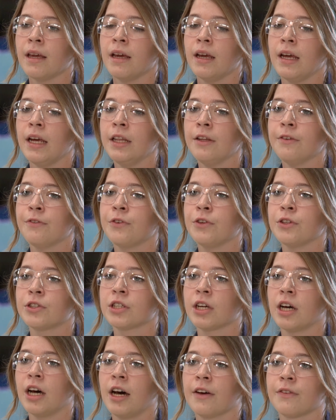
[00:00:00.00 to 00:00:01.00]
In the
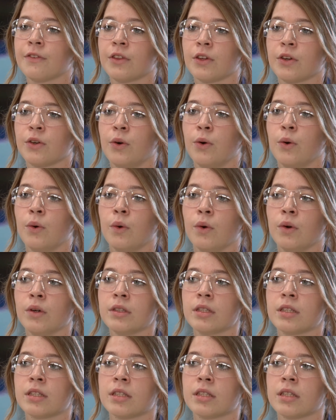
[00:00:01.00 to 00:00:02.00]
future, after the
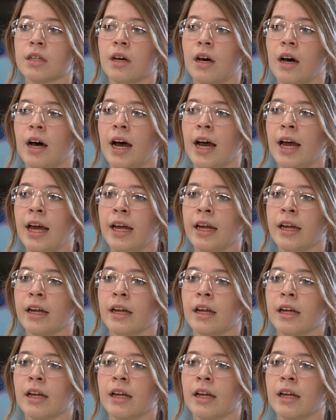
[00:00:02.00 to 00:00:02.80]
course, I